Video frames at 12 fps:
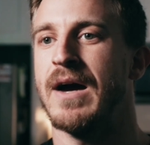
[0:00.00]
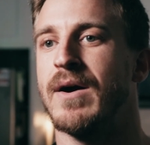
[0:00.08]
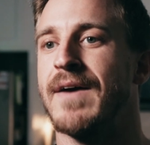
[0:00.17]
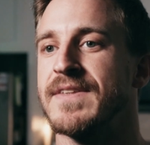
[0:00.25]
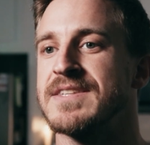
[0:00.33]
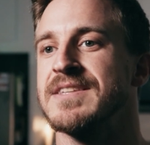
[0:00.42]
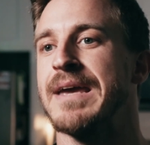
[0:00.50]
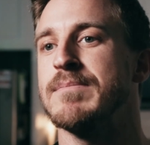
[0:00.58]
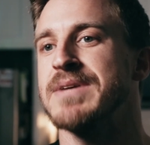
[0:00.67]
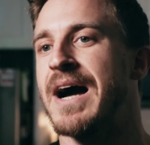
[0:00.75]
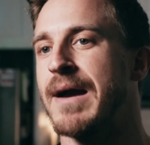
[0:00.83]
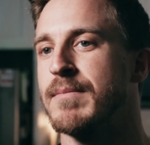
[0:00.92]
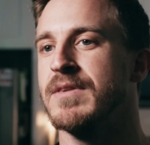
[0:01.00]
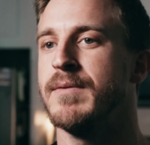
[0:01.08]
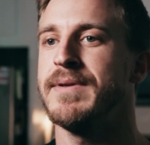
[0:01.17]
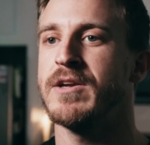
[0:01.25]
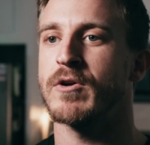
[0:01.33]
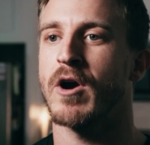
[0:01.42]
Now, at the same time,
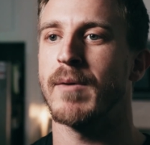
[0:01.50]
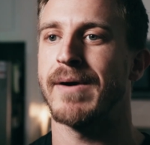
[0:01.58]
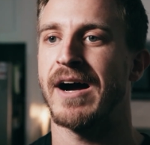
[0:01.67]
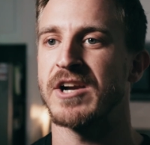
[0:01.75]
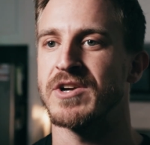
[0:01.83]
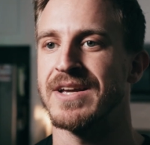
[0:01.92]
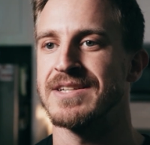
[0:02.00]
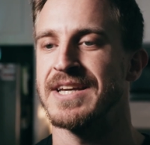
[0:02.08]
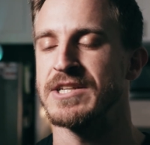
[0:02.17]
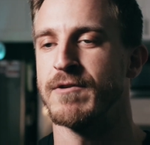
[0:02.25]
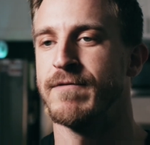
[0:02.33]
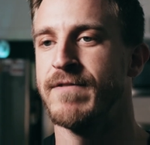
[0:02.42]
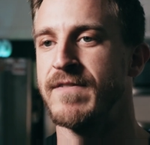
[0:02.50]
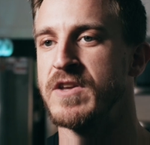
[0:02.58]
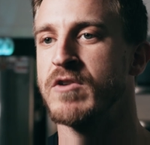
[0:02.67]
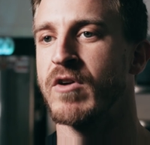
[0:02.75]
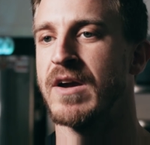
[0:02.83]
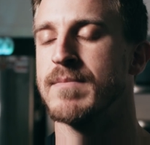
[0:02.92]
limiting your carbohydrate intake to
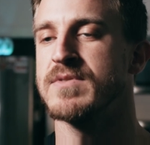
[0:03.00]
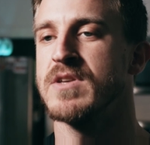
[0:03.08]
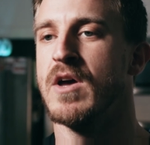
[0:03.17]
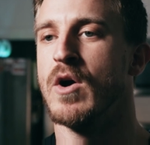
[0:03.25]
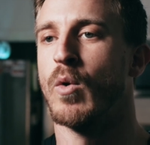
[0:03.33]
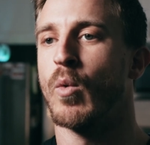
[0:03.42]
50 grams